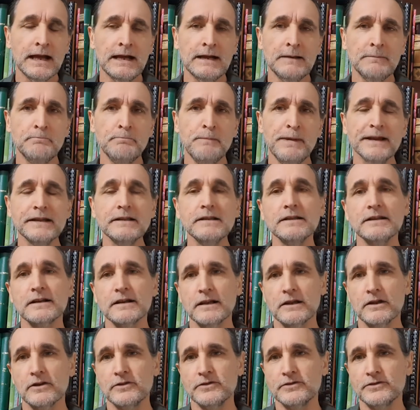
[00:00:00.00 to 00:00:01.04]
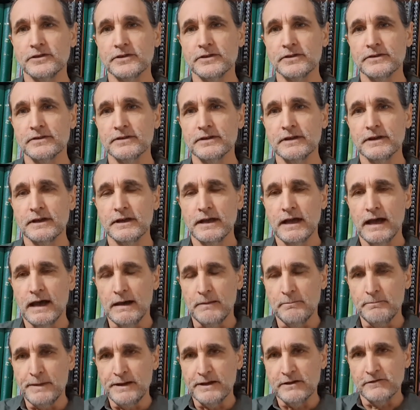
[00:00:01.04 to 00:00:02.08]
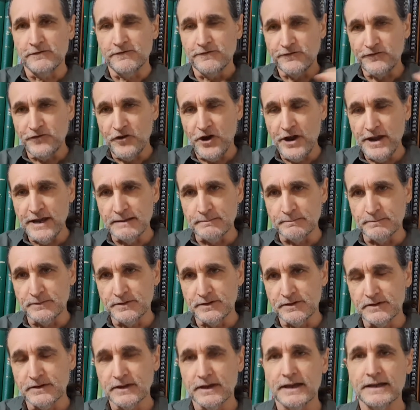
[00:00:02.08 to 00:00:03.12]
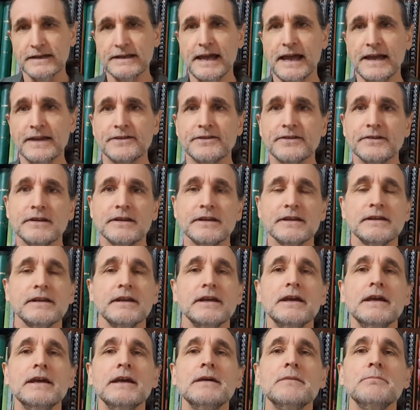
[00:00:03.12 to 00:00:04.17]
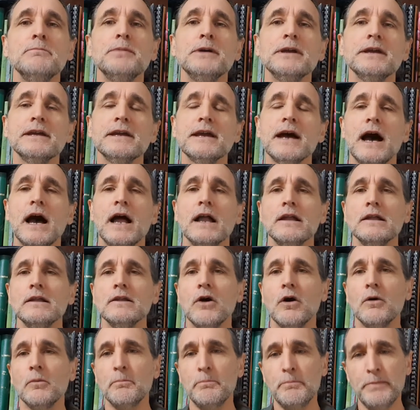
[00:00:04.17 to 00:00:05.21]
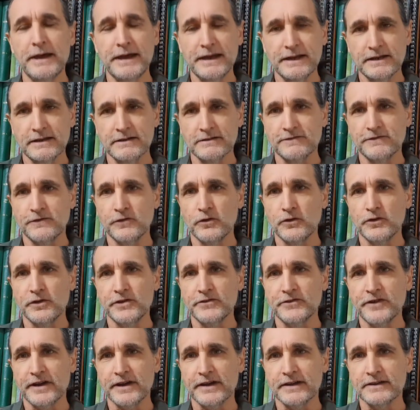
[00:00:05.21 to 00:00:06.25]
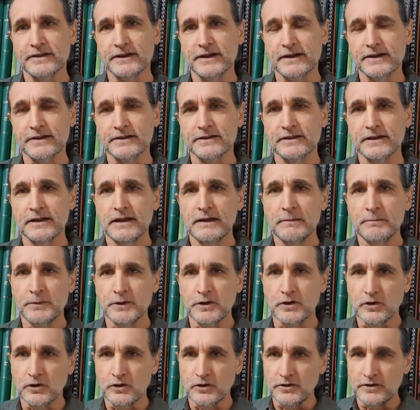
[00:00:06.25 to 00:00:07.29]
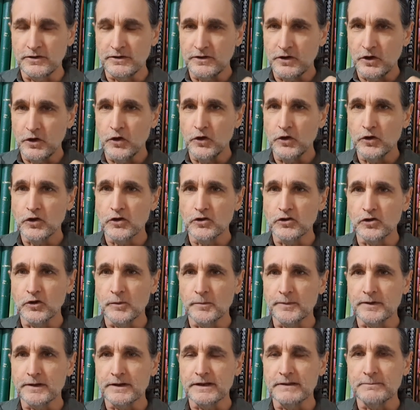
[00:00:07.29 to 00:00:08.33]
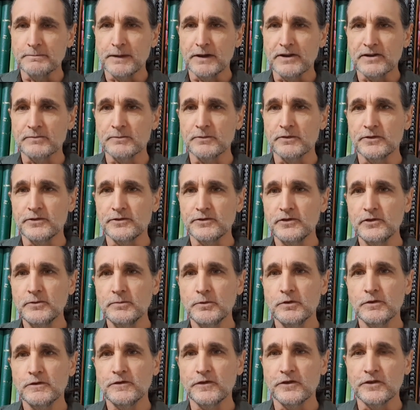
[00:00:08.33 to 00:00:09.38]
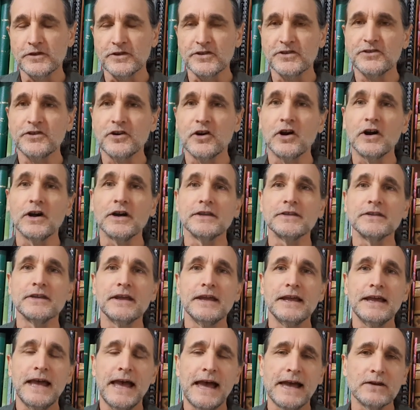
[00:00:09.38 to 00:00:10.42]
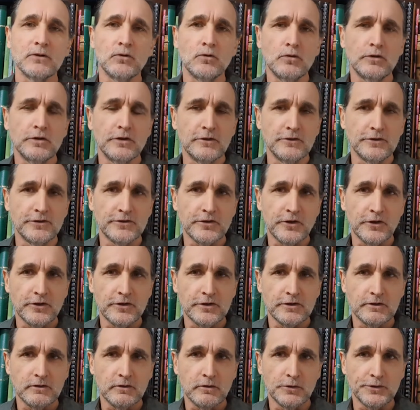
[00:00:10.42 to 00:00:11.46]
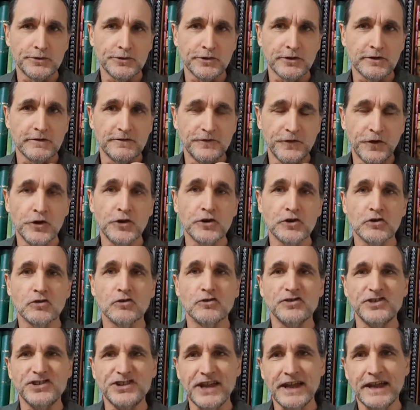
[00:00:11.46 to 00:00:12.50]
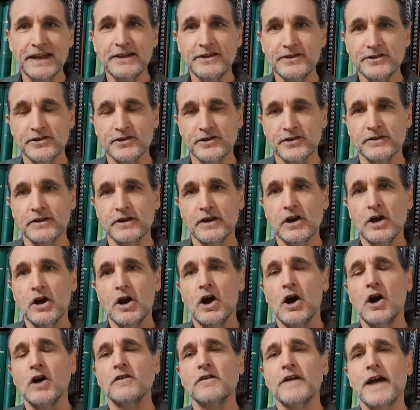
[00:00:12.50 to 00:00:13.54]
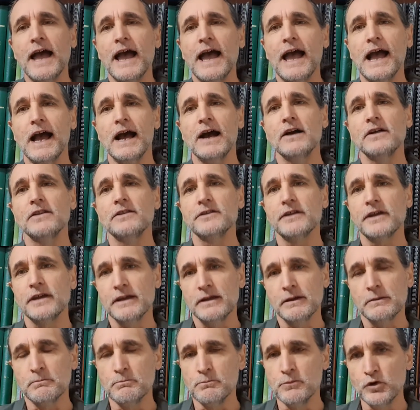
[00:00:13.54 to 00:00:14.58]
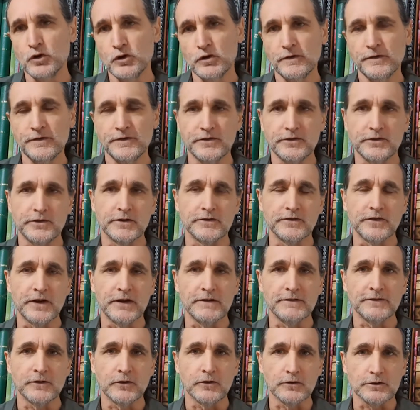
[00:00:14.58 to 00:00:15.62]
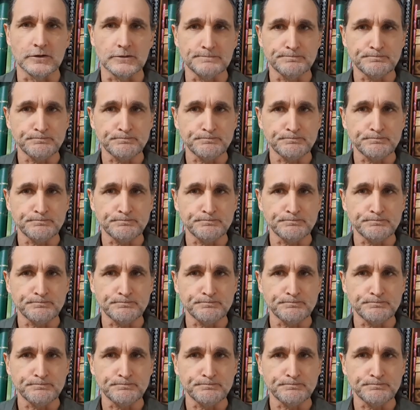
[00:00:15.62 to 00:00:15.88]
metal enclosures, metal frames can actually be a lot better for the orangutans, because it's ergonomically much more suitable for the size and also the vertical nature of how they move through the rainforest.